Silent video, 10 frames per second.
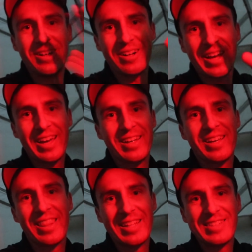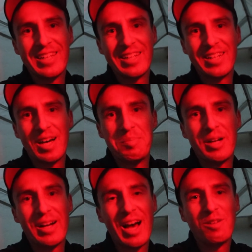Okay, that's it. I'm
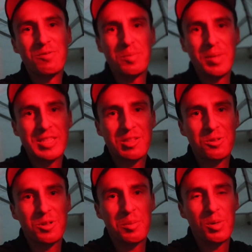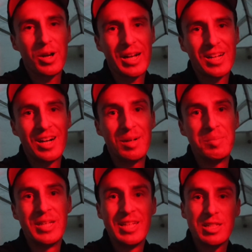Darren Alf from BicycleTouringPro.com.
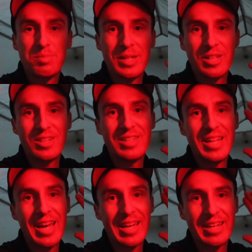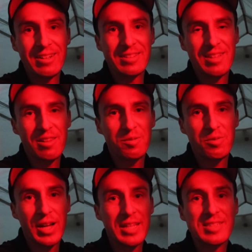It's been a good day here in southern
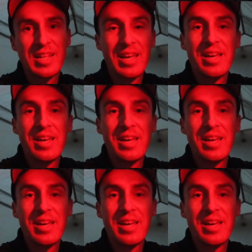France.